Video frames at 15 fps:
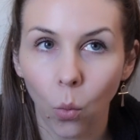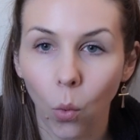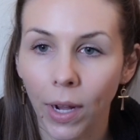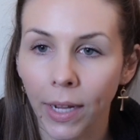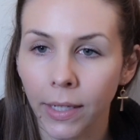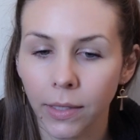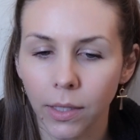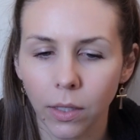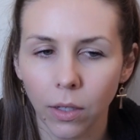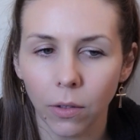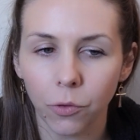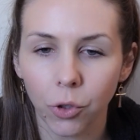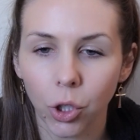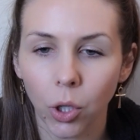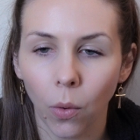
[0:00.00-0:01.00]
ways
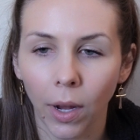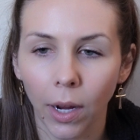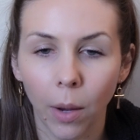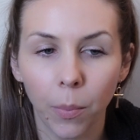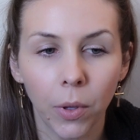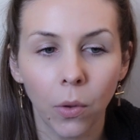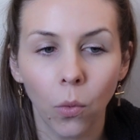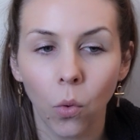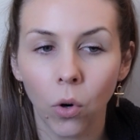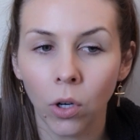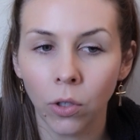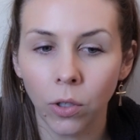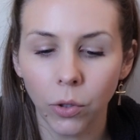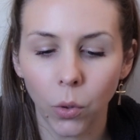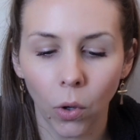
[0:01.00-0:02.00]
of showing up in the
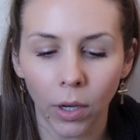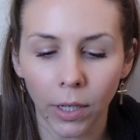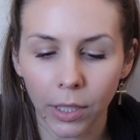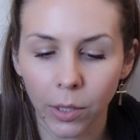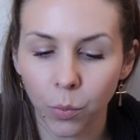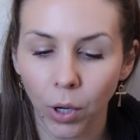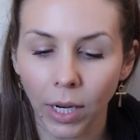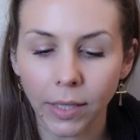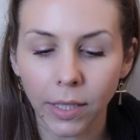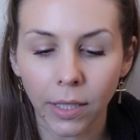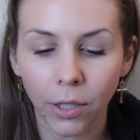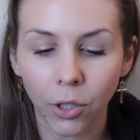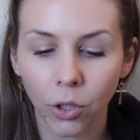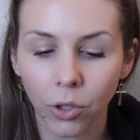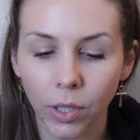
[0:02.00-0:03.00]
world or
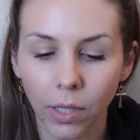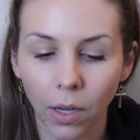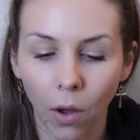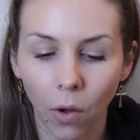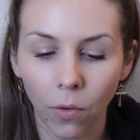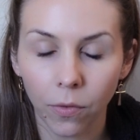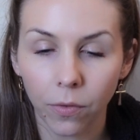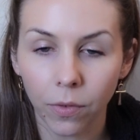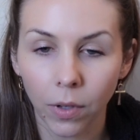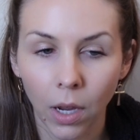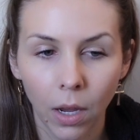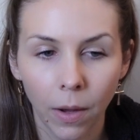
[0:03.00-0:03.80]
expressing yourself.